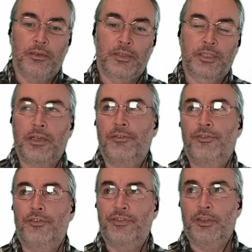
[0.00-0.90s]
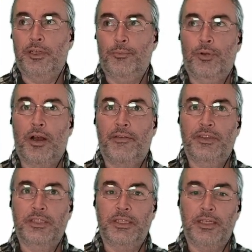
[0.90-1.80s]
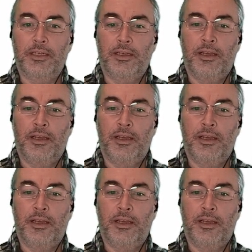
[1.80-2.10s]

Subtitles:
self-fulfilling prophecy.